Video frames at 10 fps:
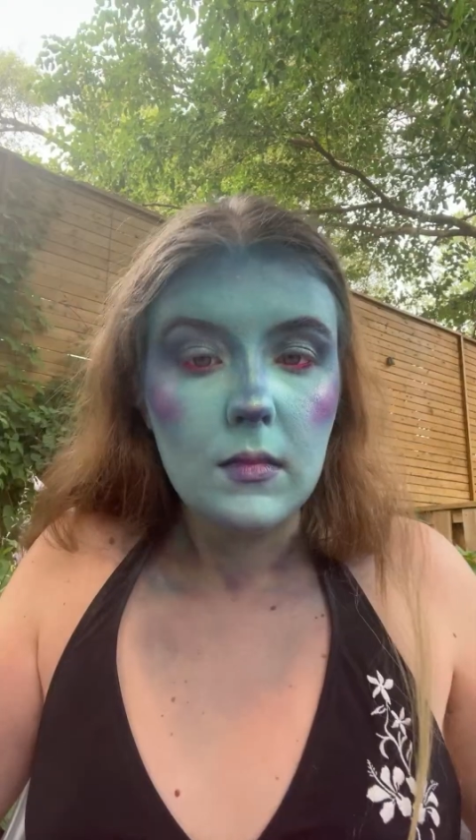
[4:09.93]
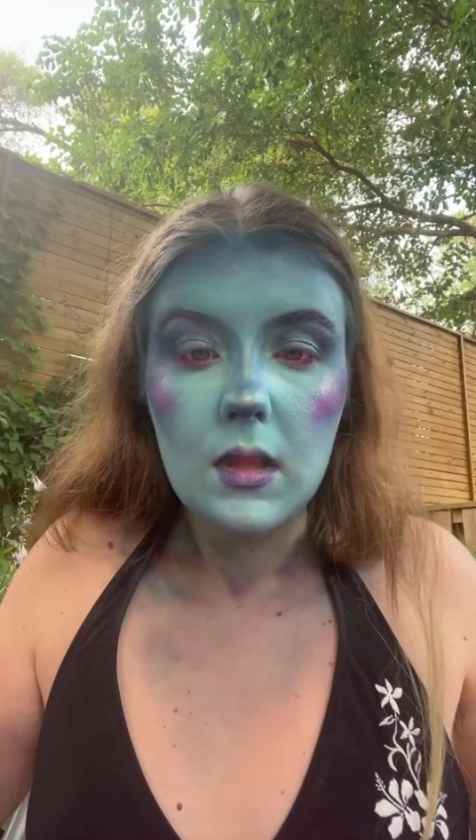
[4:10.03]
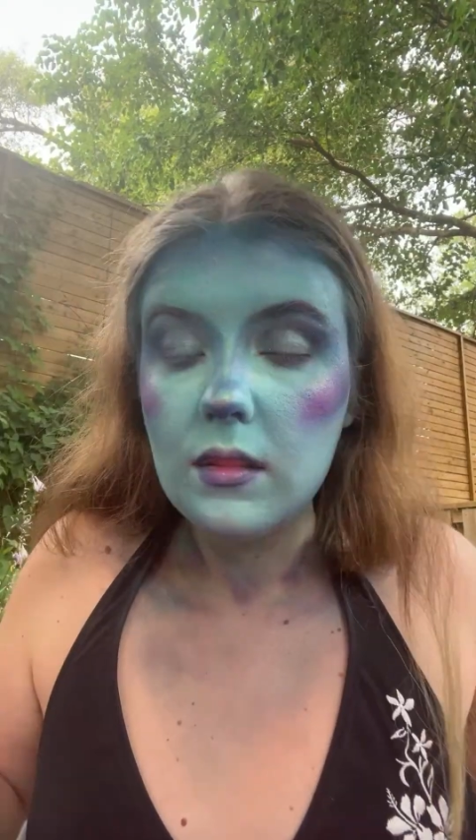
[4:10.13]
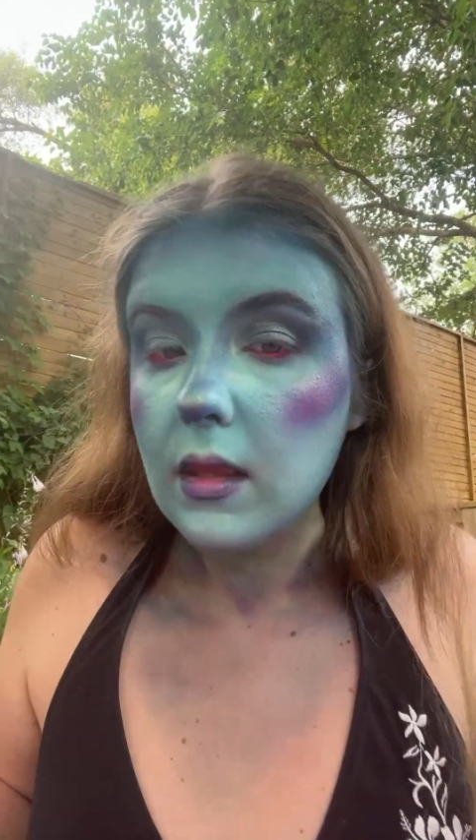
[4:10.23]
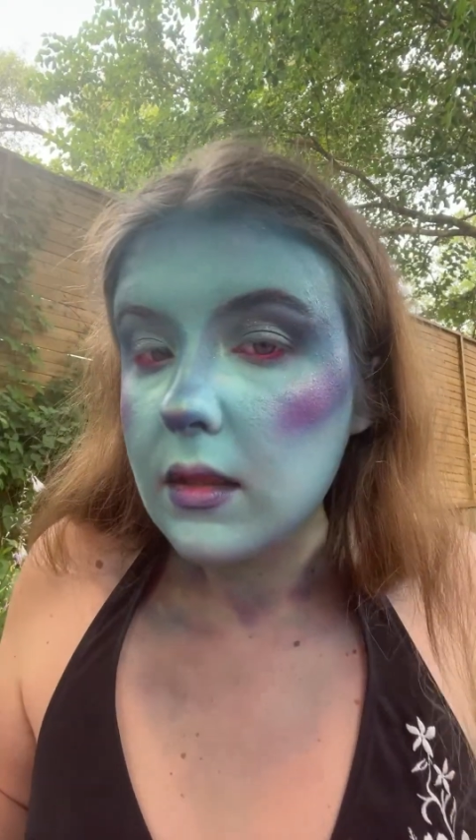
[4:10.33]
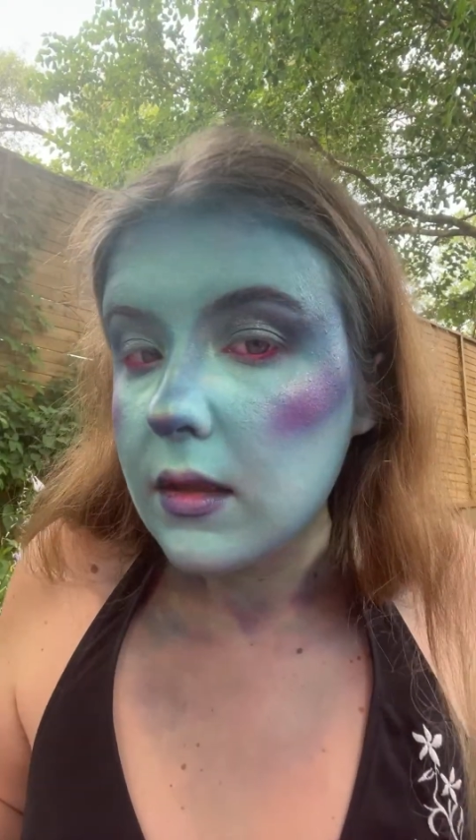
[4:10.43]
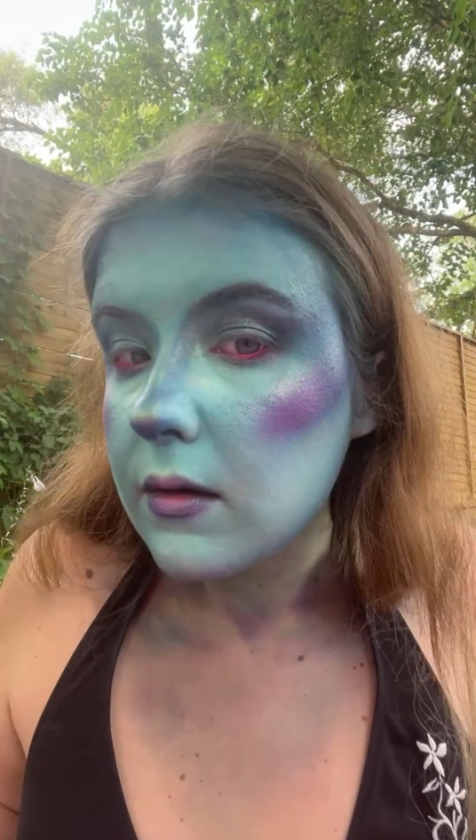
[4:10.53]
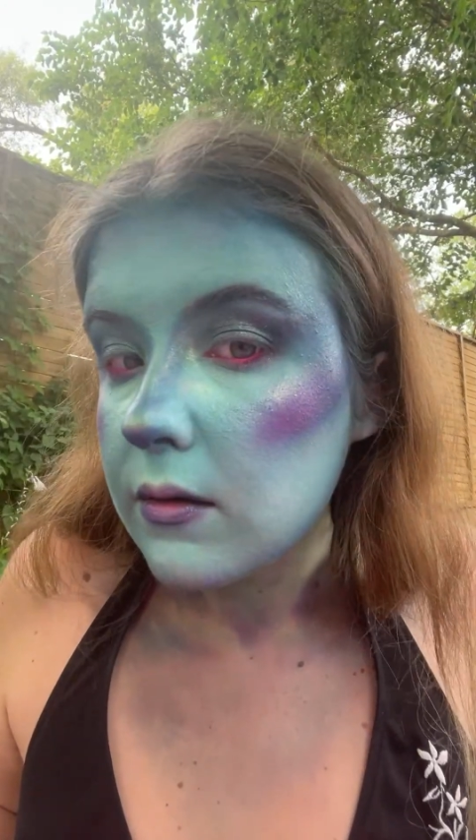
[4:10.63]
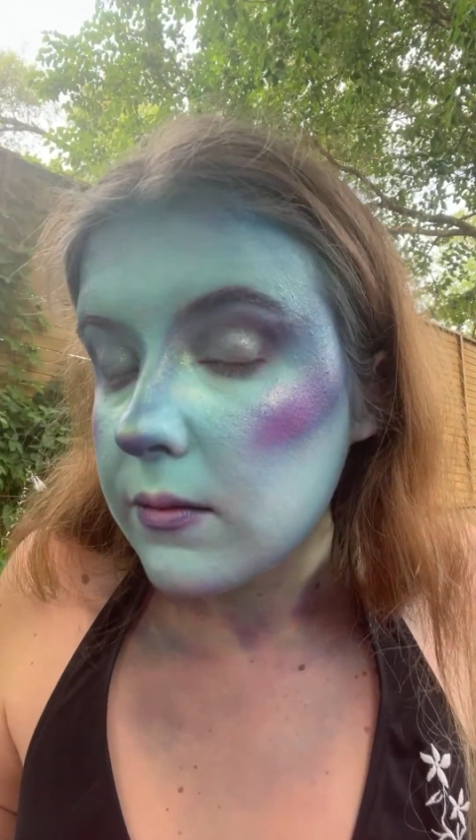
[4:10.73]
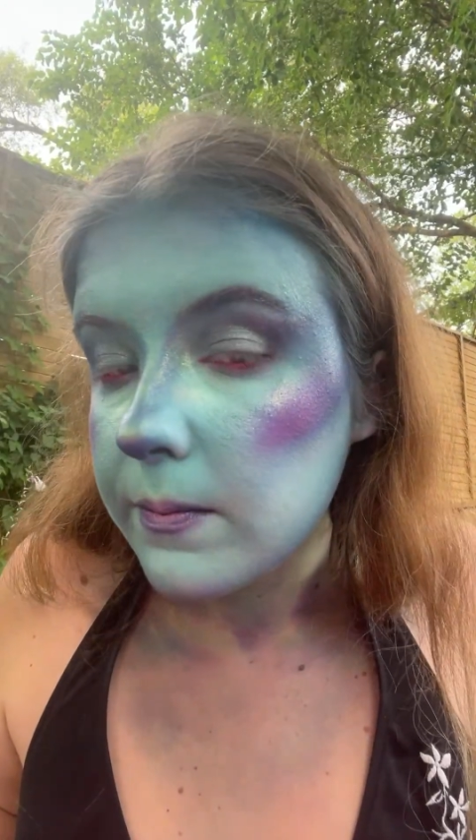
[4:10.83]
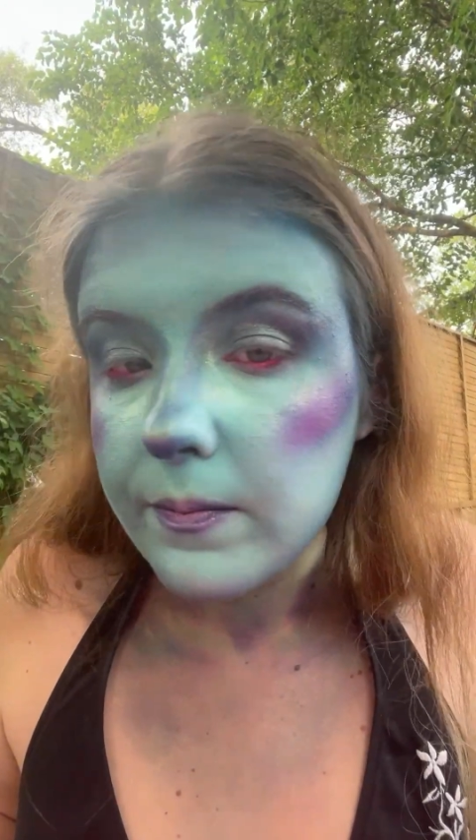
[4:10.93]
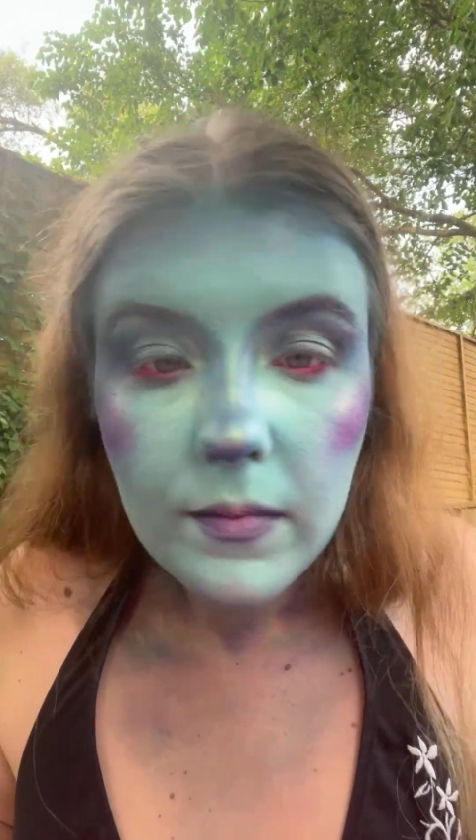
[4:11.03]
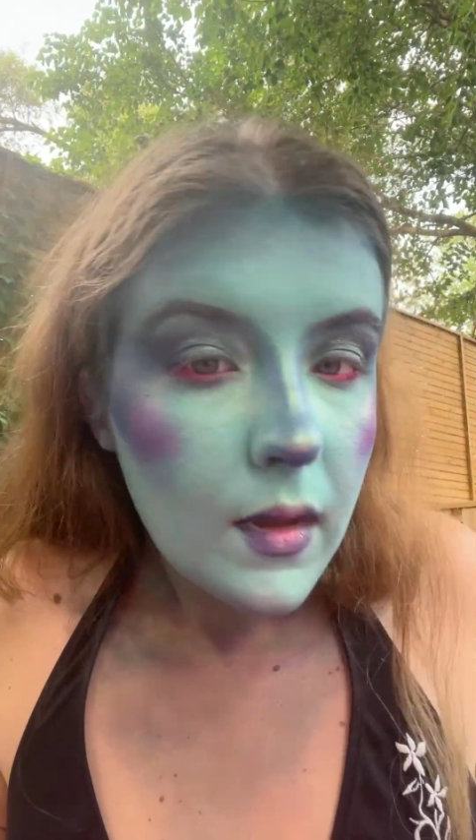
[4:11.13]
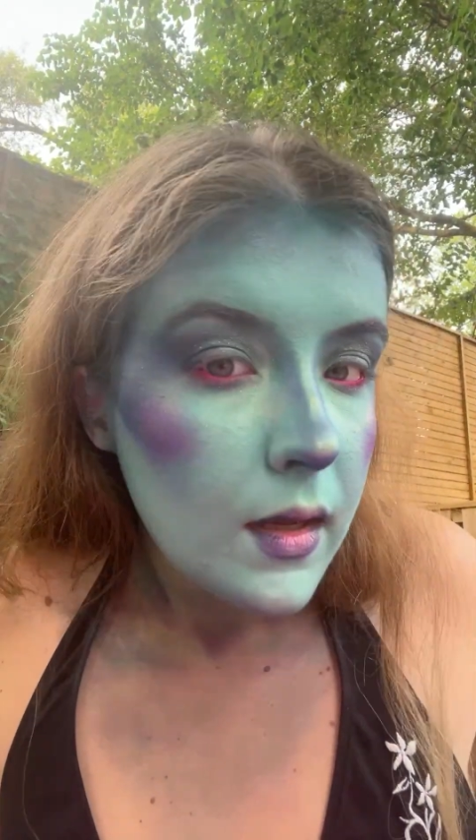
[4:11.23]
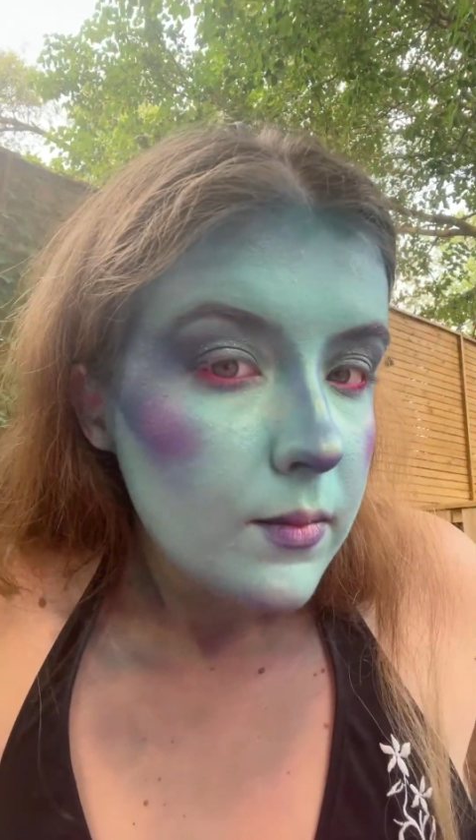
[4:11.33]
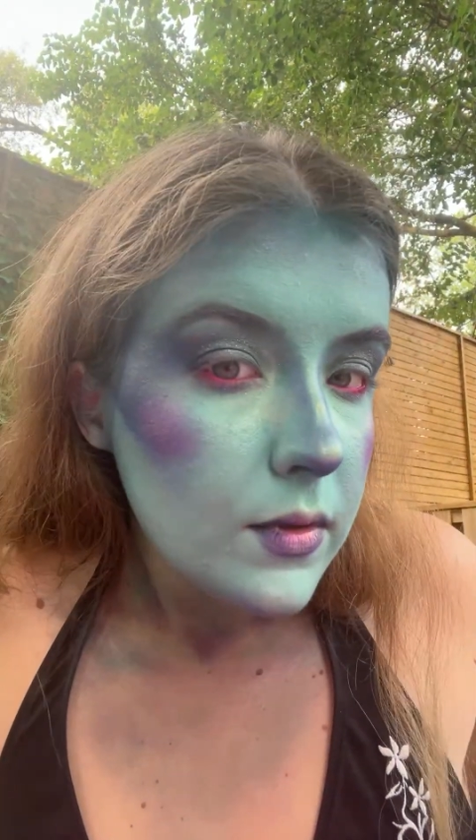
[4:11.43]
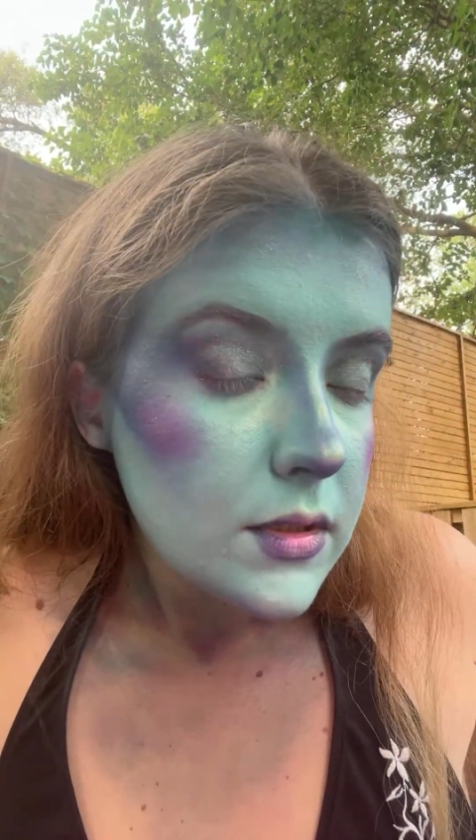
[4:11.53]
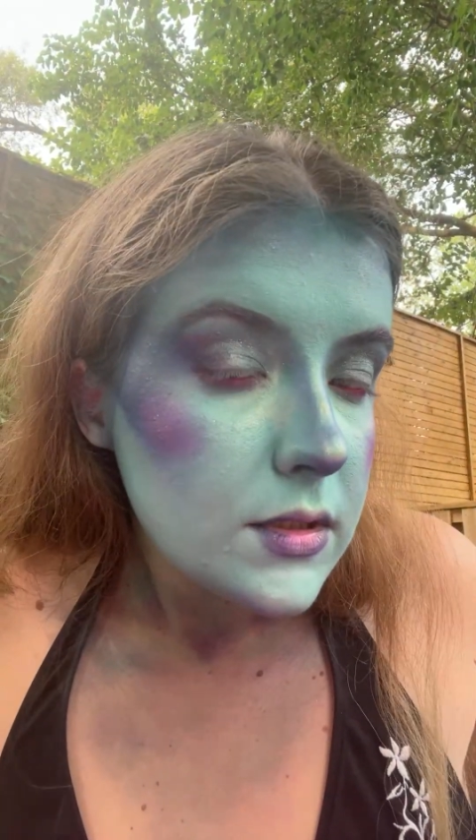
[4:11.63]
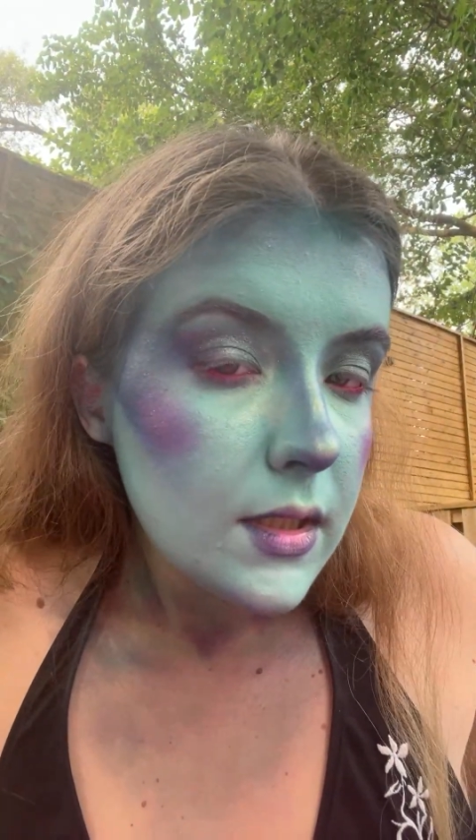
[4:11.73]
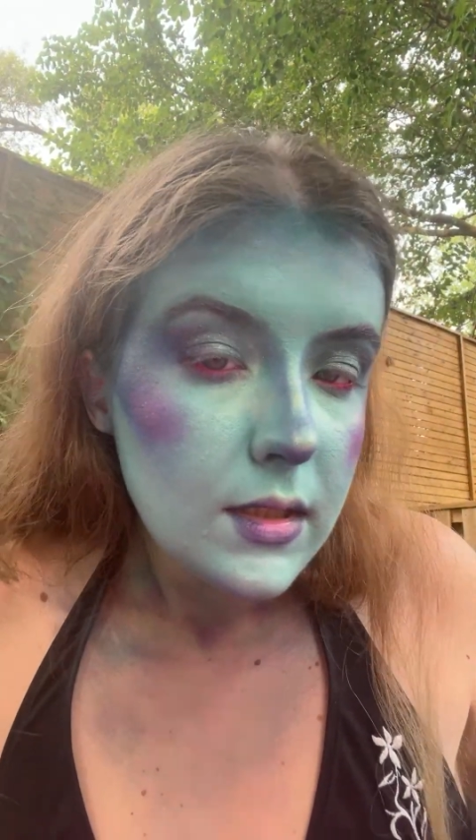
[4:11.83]
Thank you, I
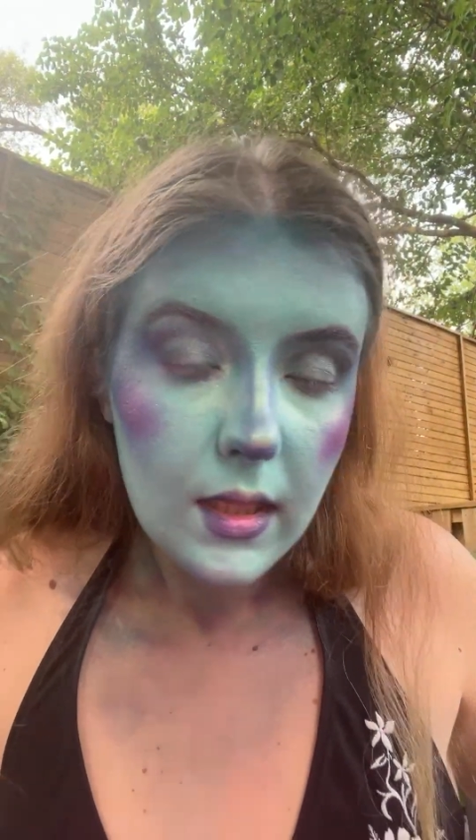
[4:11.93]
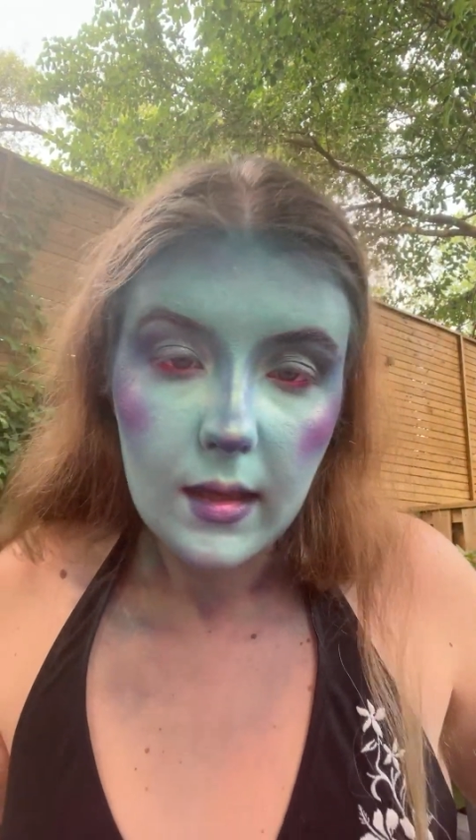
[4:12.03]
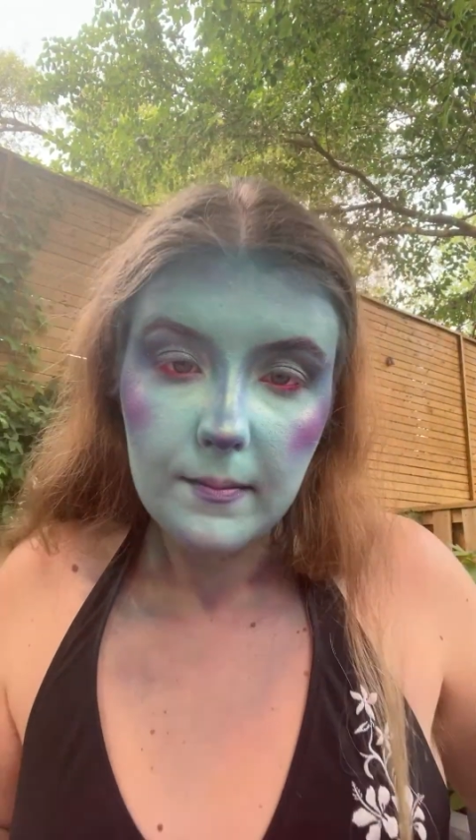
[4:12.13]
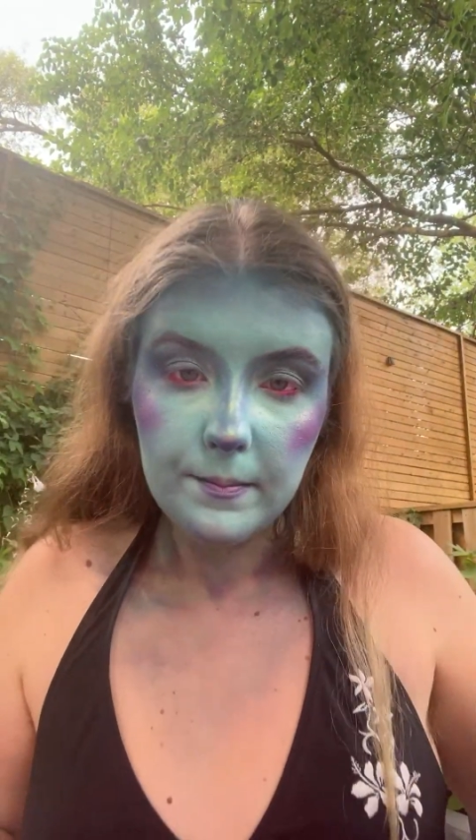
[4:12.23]
appreciate that.